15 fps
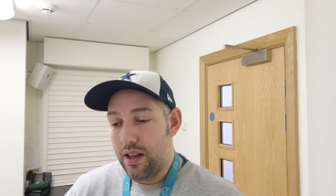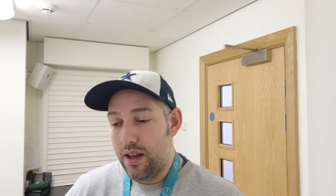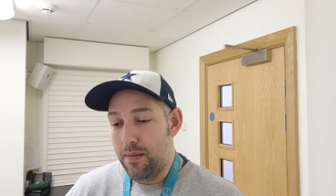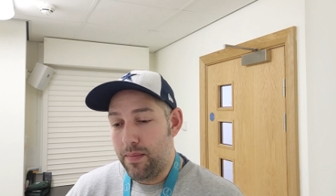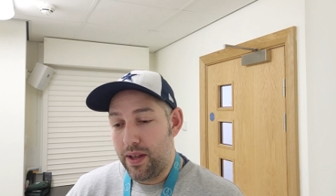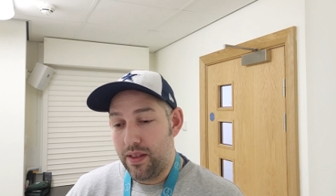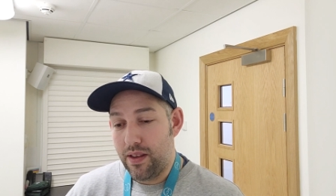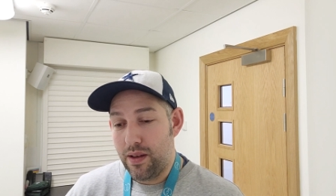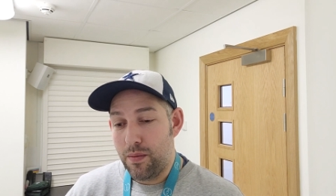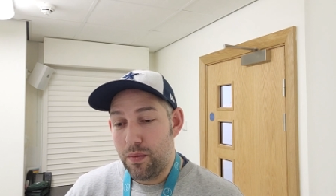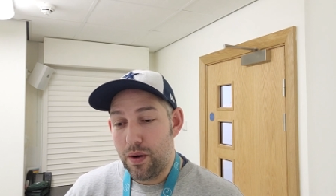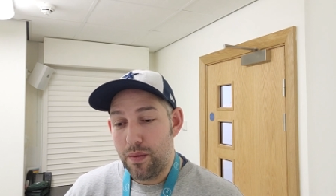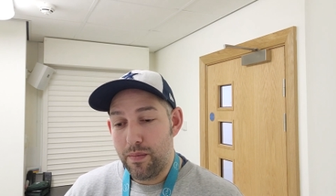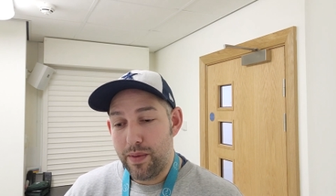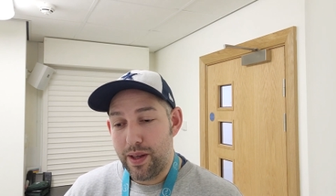and mean that you
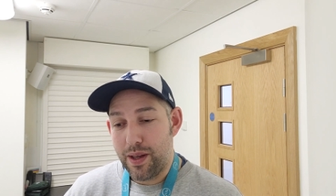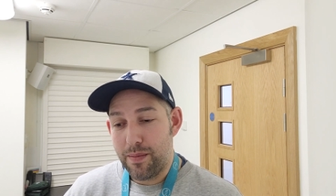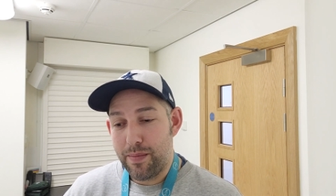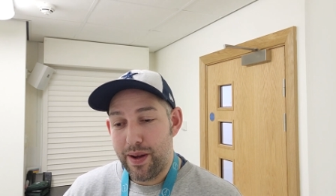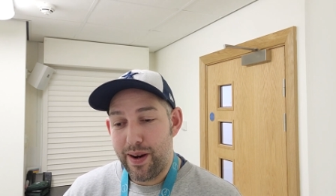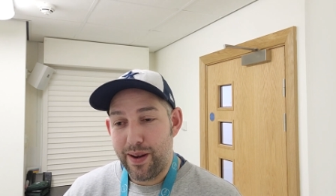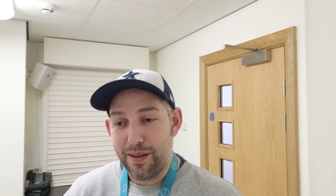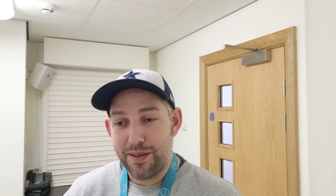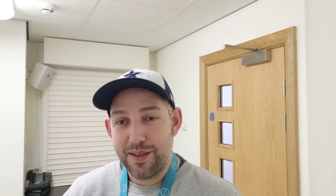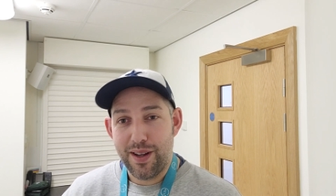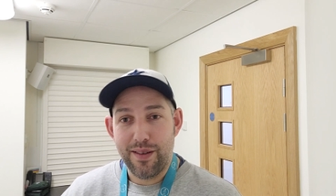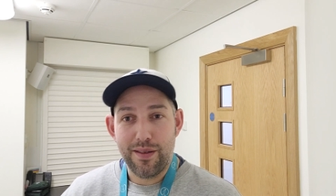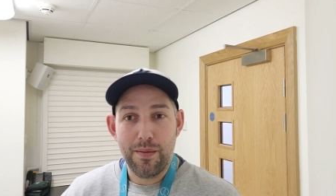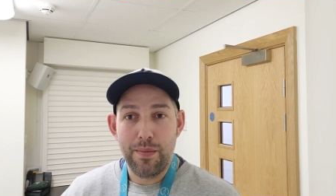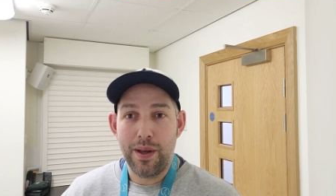won't be comparing
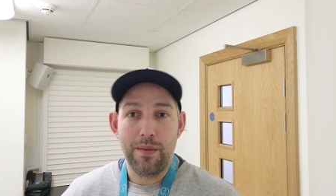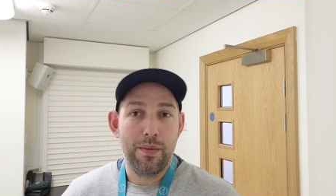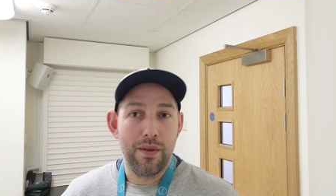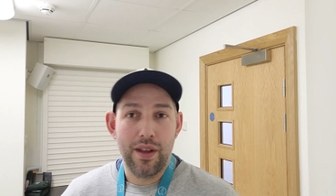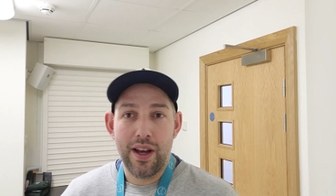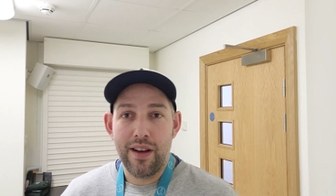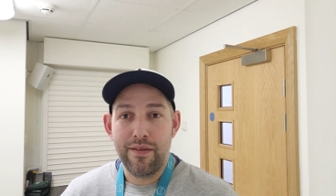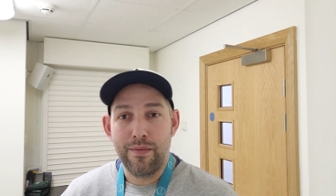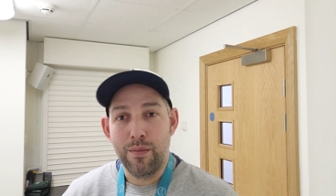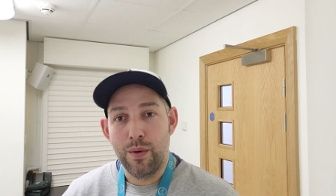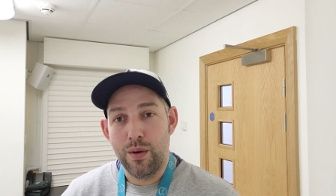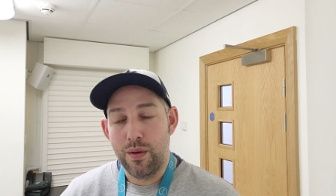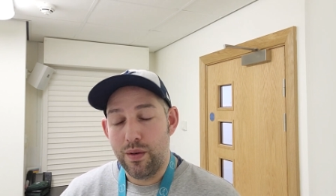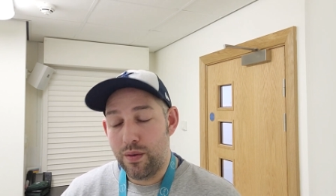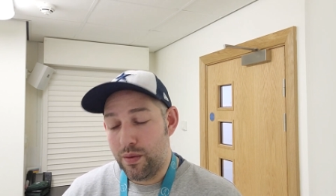yourselves to people that have
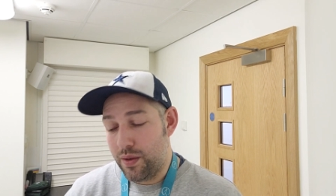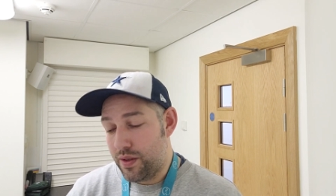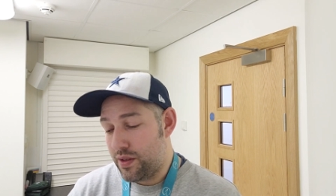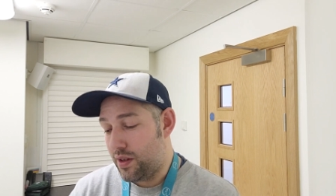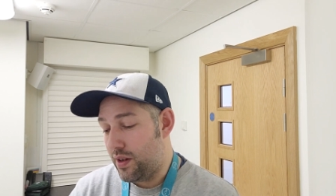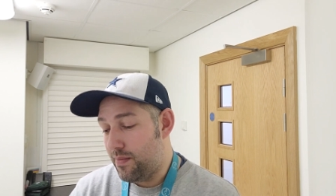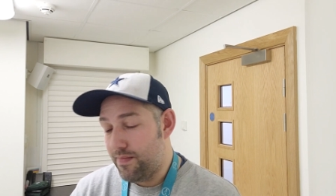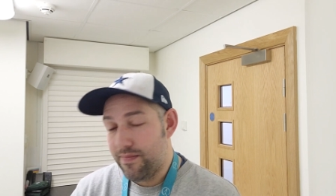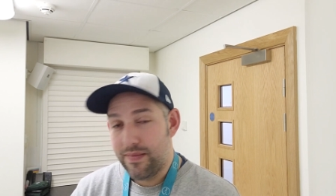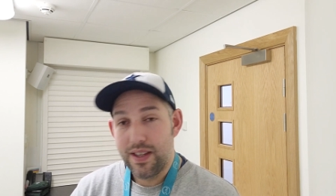more all the time.